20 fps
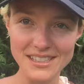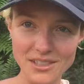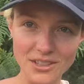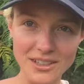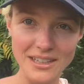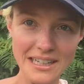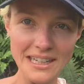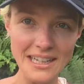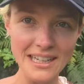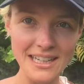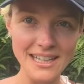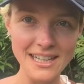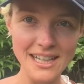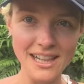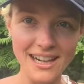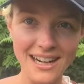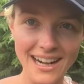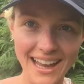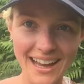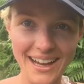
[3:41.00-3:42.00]
It's gone a
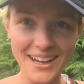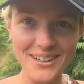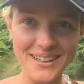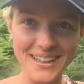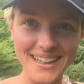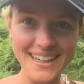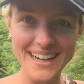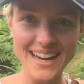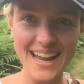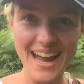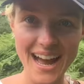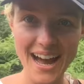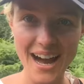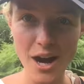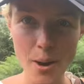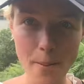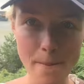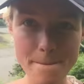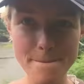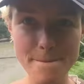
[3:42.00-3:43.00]
little cloudy
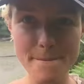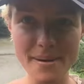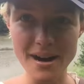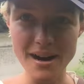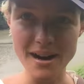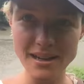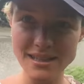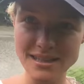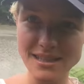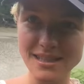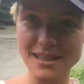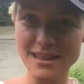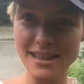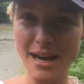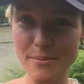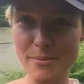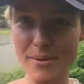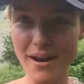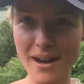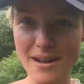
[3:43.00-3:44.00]
now, but
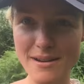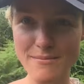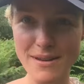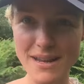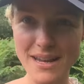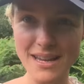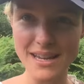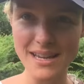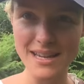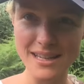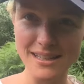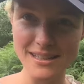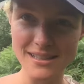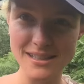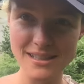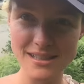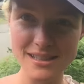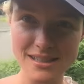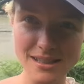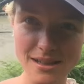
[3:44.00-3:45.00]
that behind me
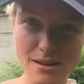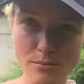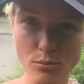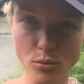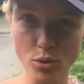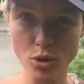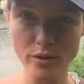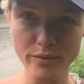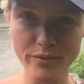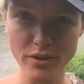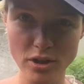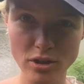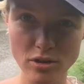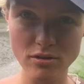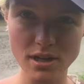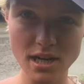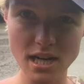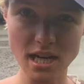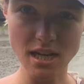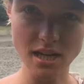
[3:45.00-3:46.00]
is more of the
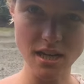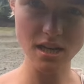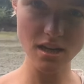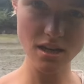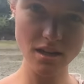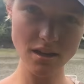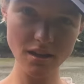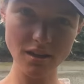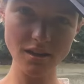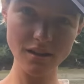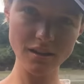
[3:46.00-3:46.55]
creek,